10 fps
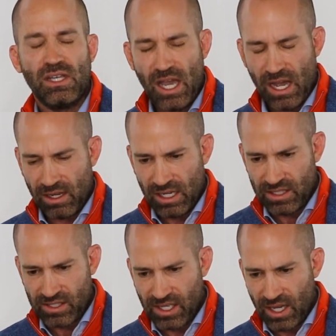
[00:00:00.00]
yeah,
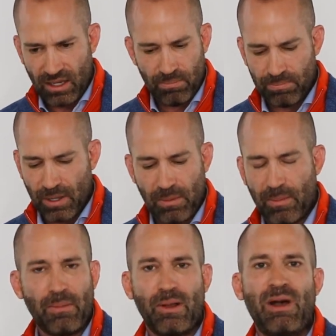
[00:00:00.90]
it's uh, blah, blah,
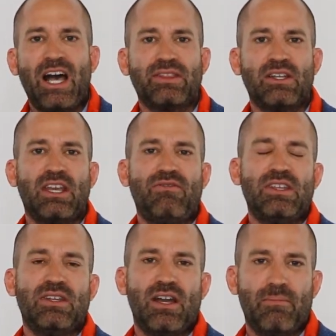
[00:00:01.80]
blah, blah, blah. They'll give
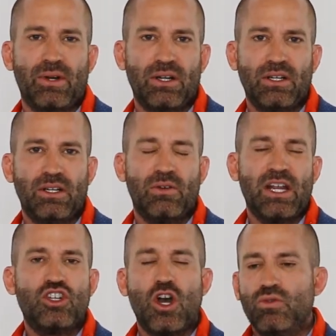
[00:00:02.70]
you the number,
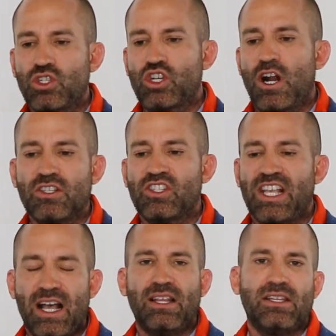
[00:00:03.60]
right? Don't start
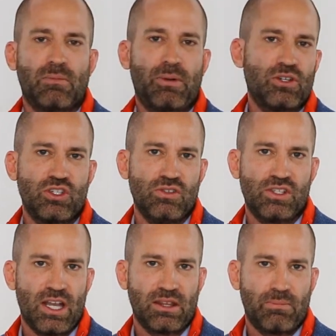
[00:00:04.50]
selling the person who's
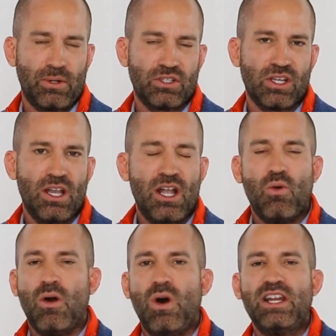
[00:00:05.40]
not the person.
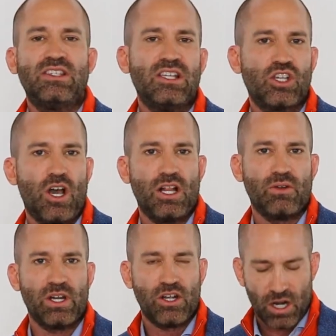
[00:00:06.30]
Well, what is this call
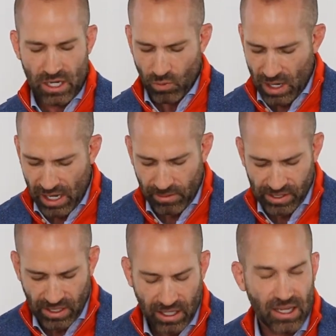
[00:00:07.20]
in regarding? Well, I
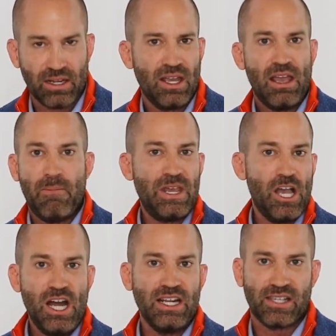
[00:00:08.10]
was, and be
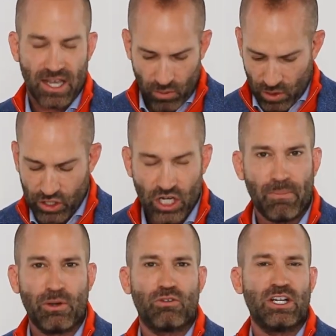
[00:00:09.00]
honest, I had a workshop with